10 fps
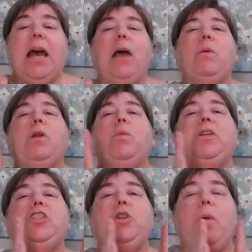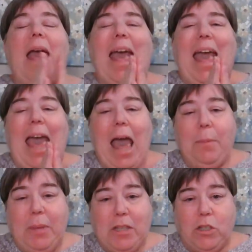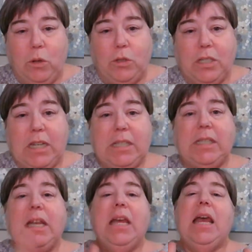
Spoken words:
I want to wish you a happy solstice.